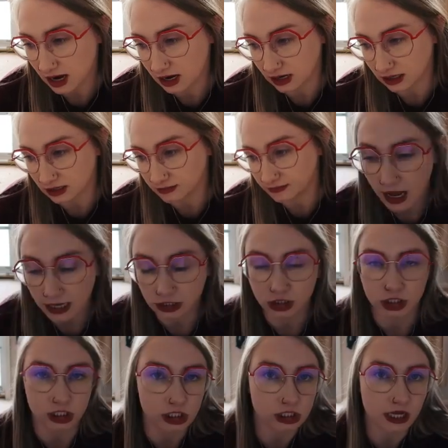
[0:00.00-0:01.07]
and
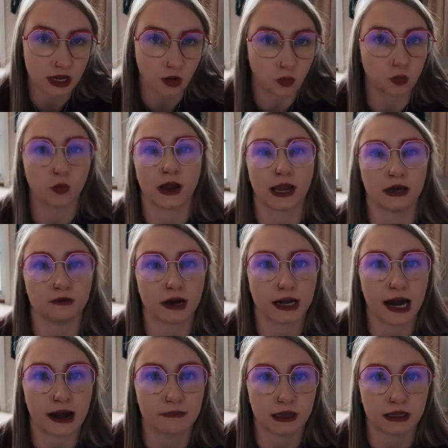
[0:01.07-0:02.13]
she just like ran
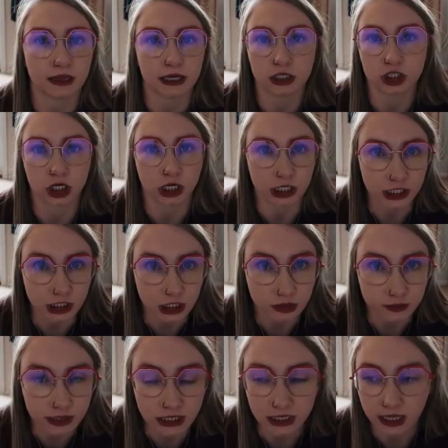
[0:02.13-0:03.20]
right at me like she already
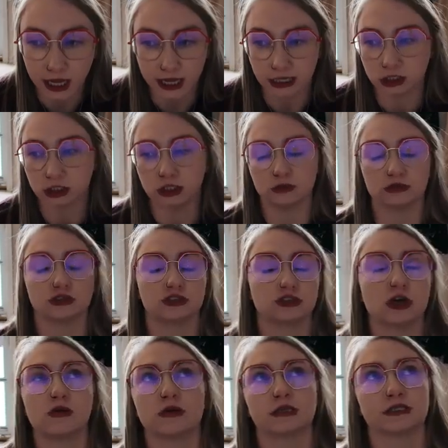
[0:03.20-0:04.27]
knew me, and she was
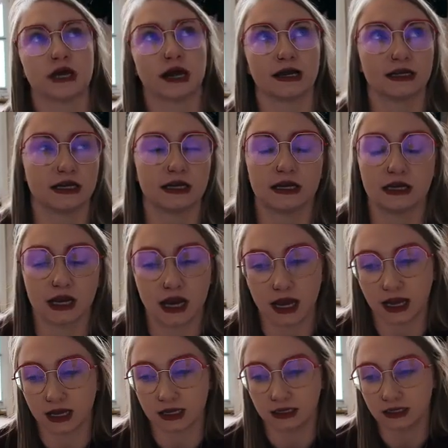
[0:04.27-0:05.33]
so excited,
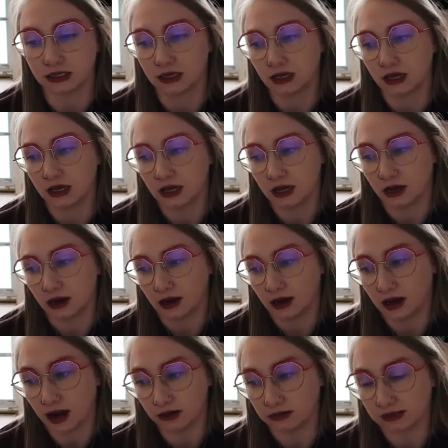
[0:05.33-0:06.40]
and
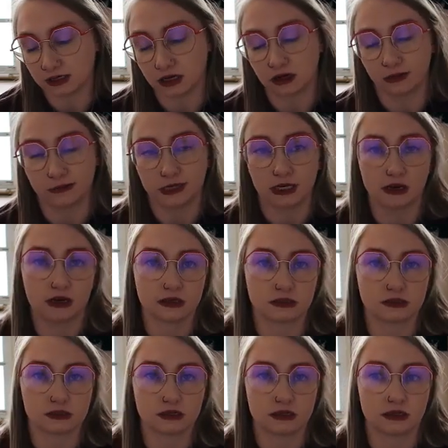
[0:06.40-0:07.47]
I was like, oh my
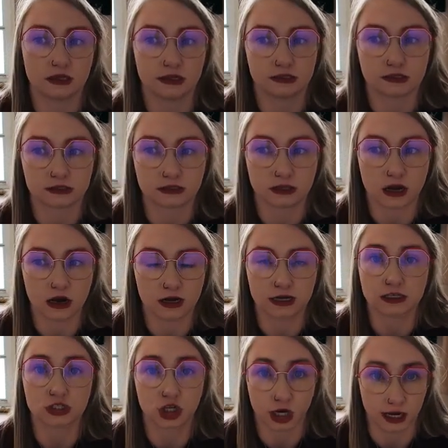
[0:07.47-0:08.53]
goodness, this dog
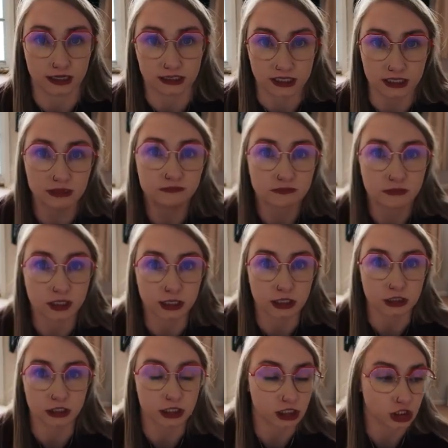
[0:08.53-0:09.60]
is crazy.
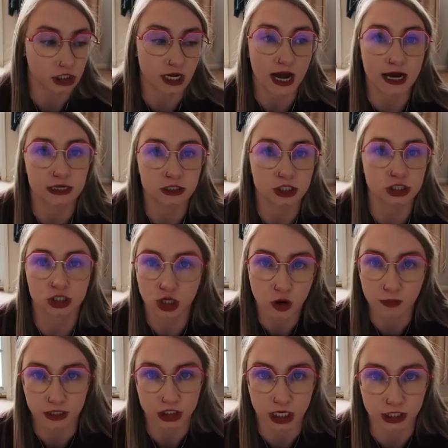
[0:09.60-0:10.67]
Literally, she had
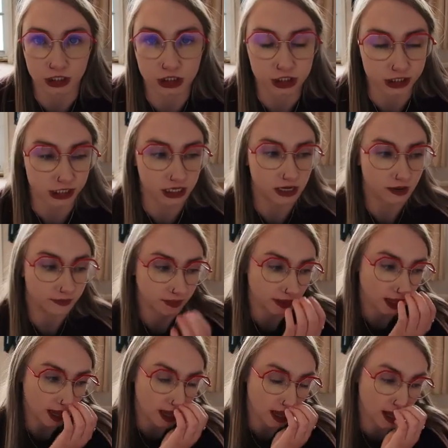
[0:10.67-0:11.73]
so much energy.
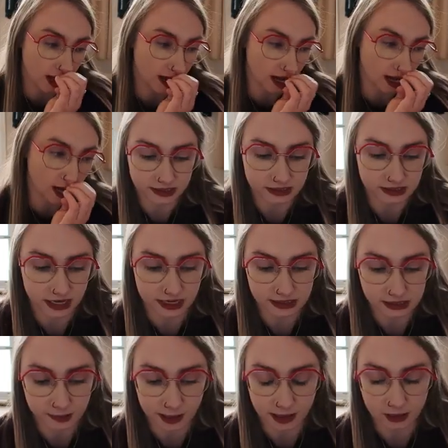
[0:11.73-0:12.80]
I
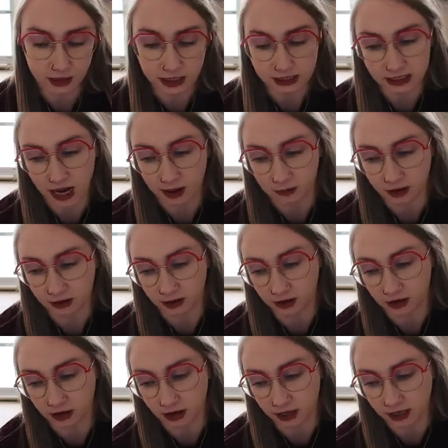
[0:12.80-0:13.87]
spent a lot of time with
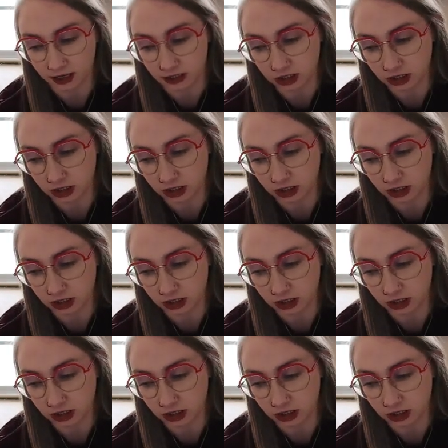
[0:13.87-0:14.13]
her, and